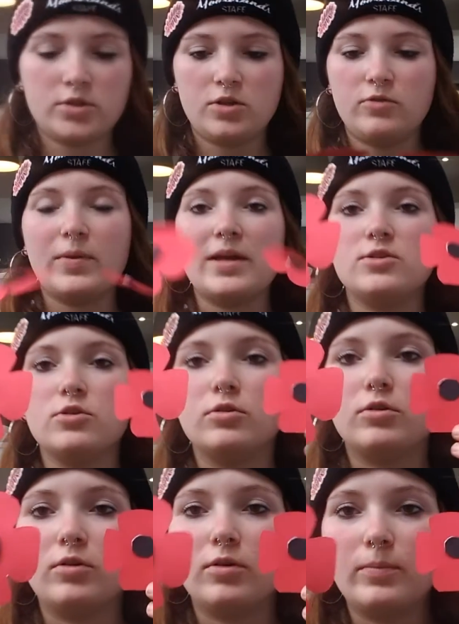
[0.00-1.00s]
you've made
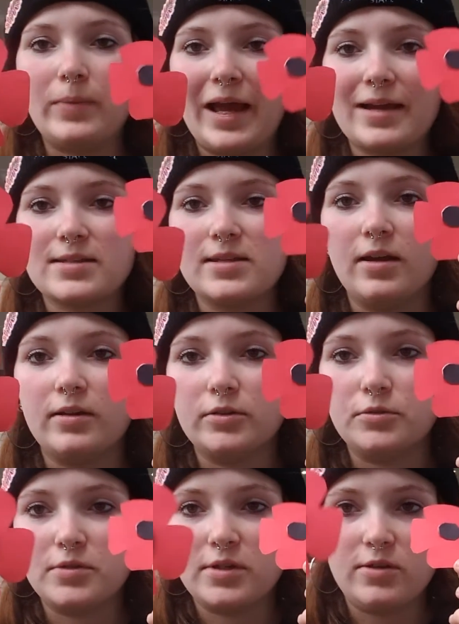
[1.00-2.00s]
your black
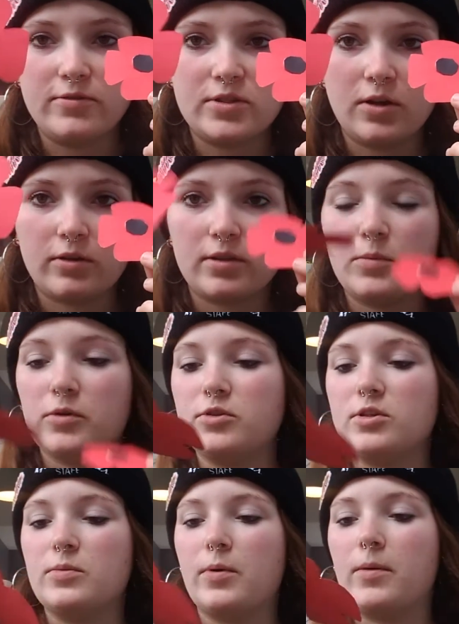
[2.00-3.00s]
circles and you've stuck them
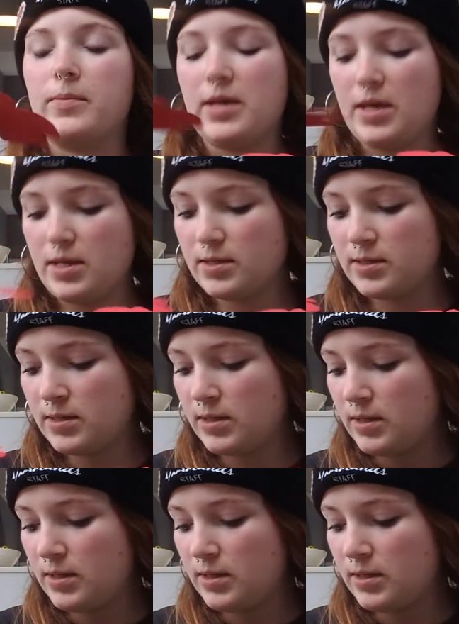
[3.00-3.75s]
onto the poppies,